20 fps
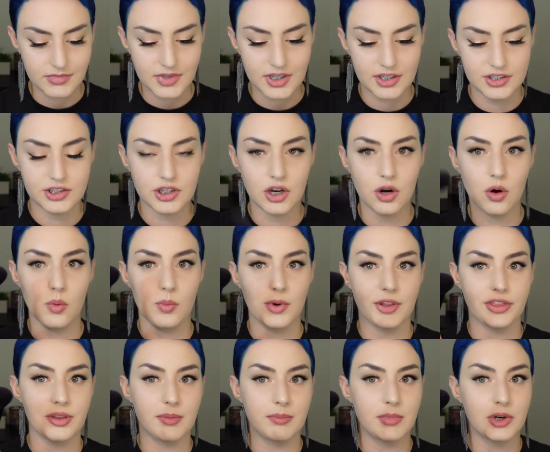So
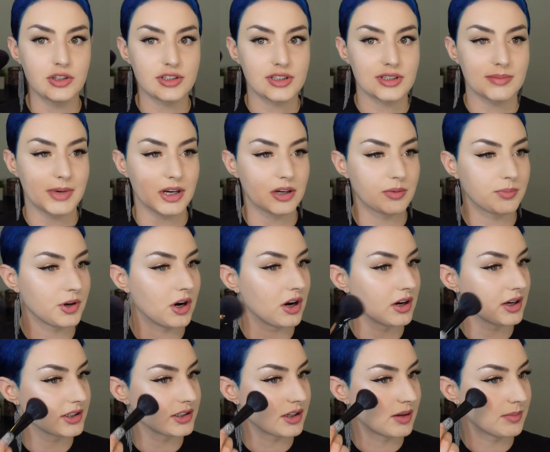with the most amount of
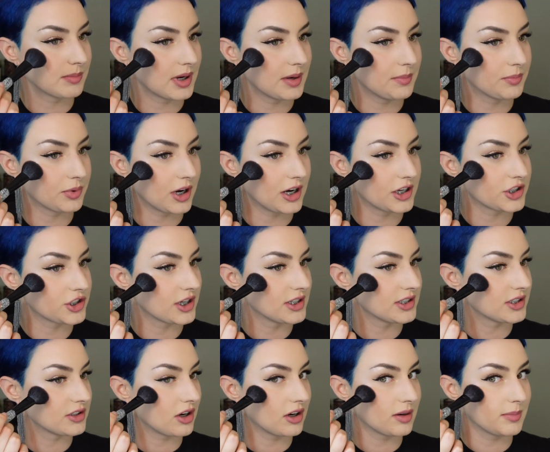product on my brush, I
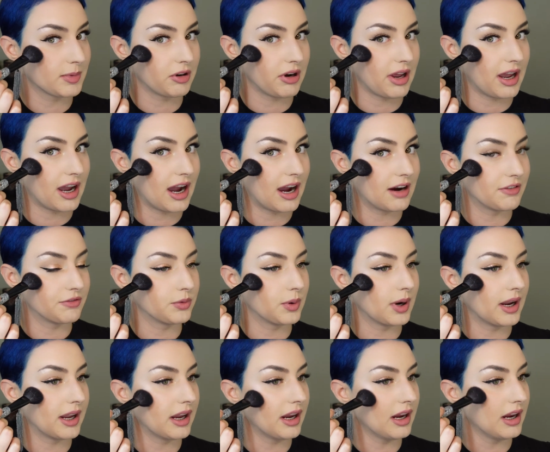start about
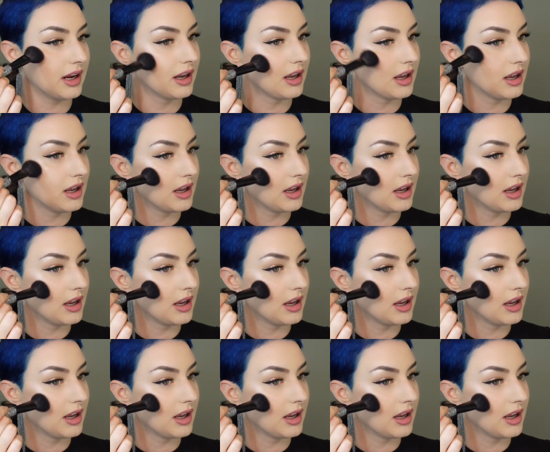halfway